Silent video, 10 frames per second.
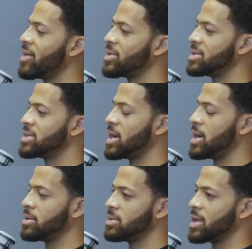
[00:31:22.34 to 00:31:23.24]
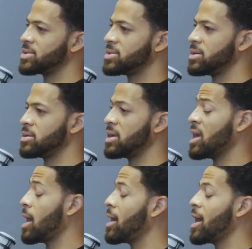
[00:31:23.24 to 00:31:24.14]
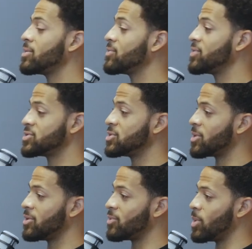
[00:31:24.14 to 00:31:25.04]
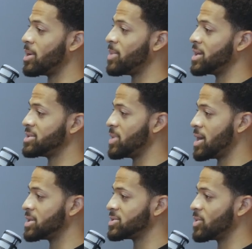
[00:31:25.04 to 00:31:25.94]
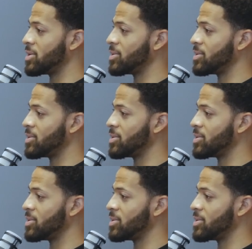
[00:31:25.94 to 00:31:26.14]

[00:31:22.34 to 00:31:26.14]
having a child next year, I don't feel super overwhelmed by it, to be honest with